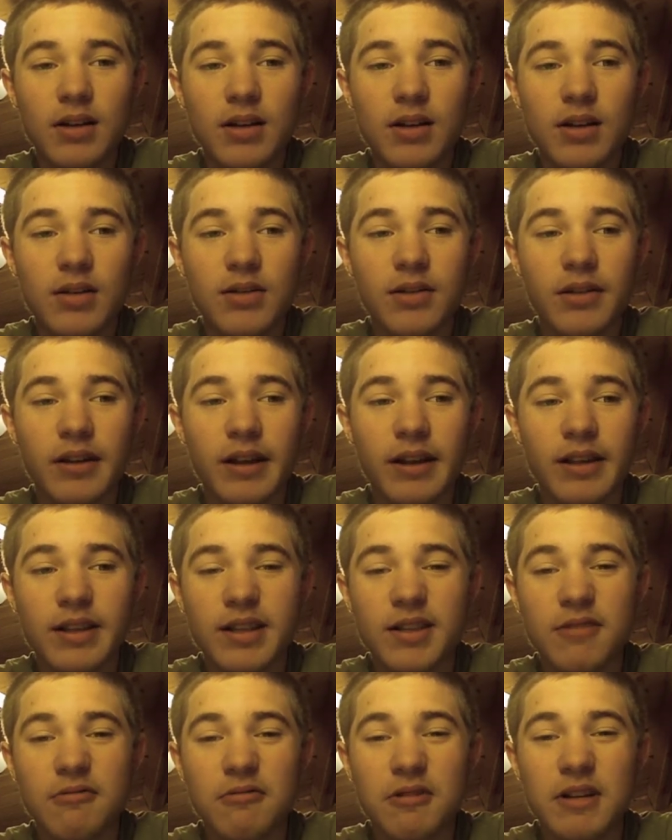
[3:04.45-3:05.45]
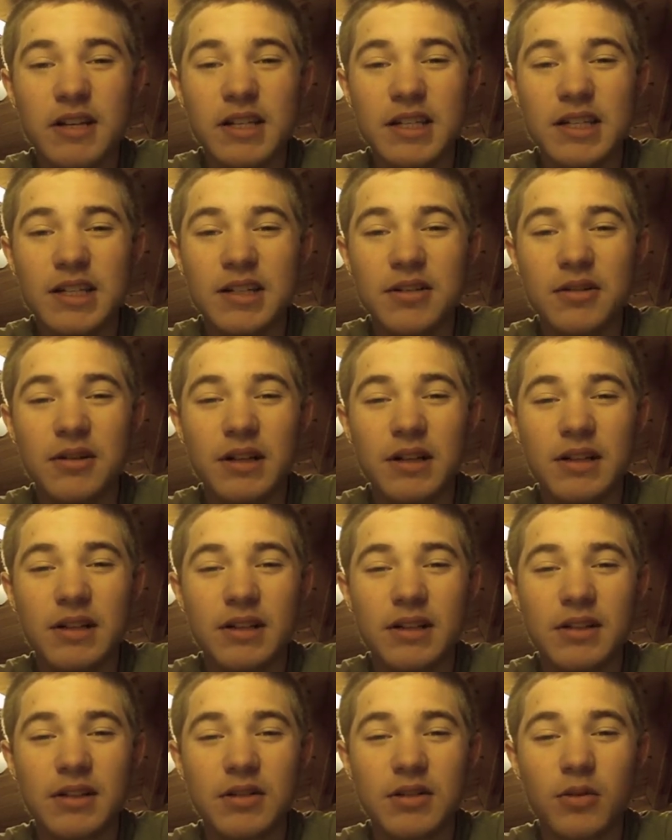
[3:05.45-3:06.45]
So that's three
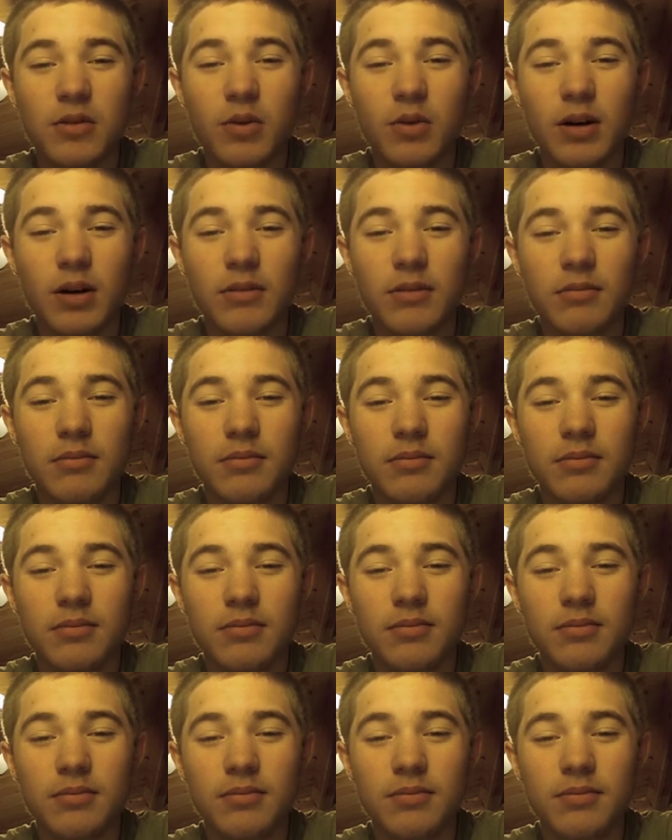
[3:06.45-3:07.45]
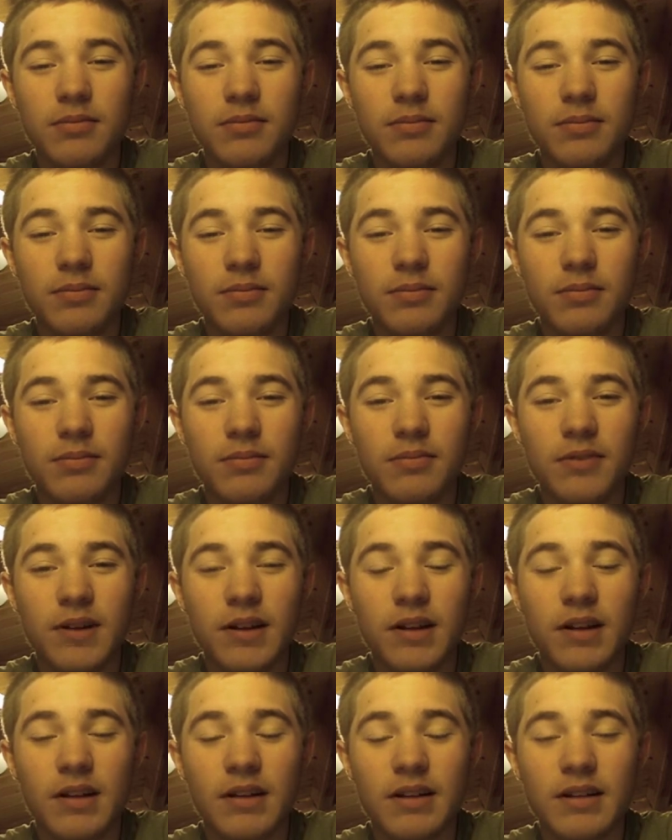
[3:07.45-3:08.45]
students to one
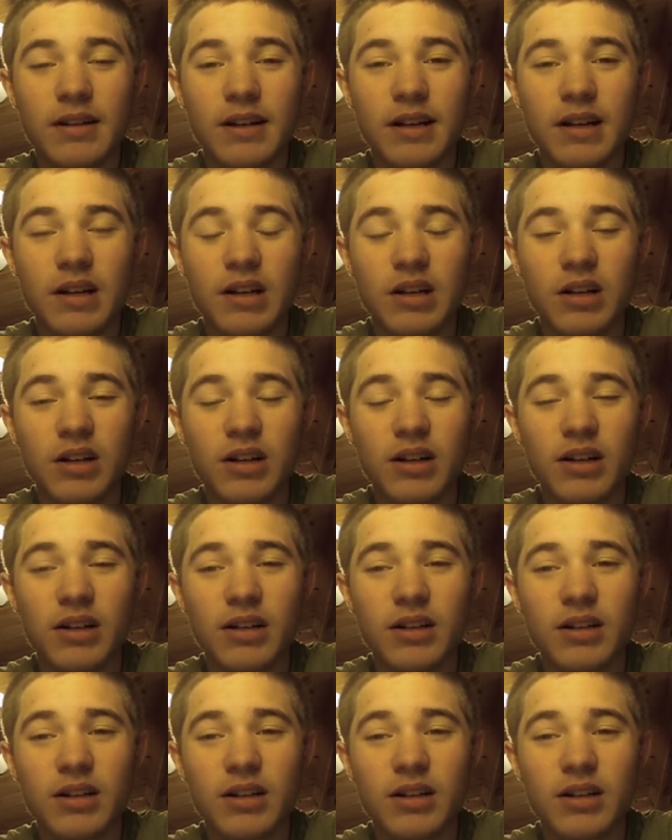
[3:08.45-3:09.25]
volunteer.